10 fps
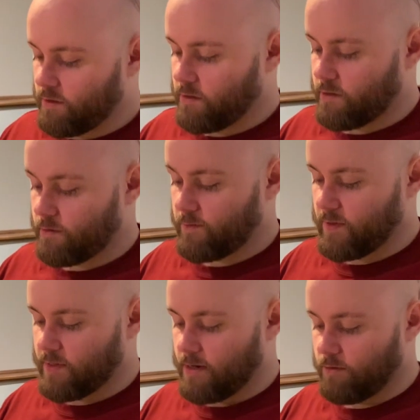
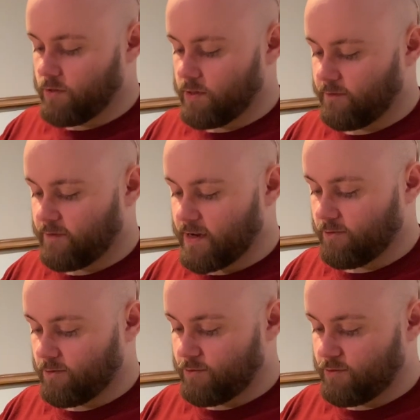It's not really
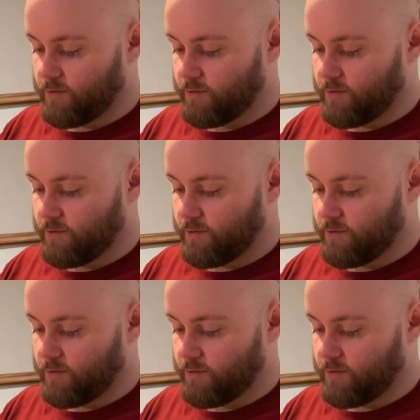favorable.